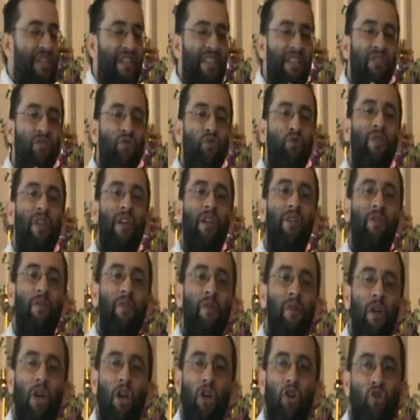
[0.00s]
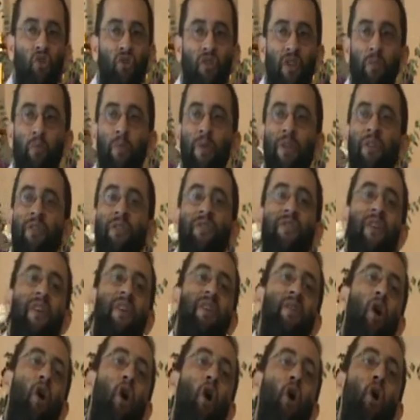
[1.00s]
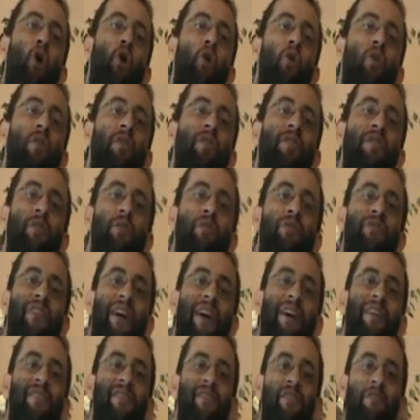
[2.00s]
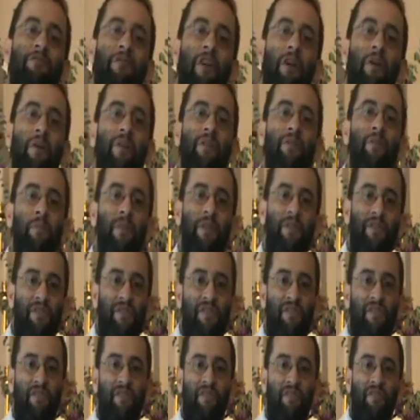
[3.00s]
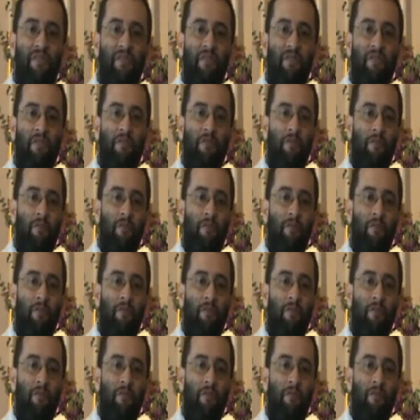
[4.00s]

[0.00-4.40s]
sticking together so that we can take all the attacks of our enemies,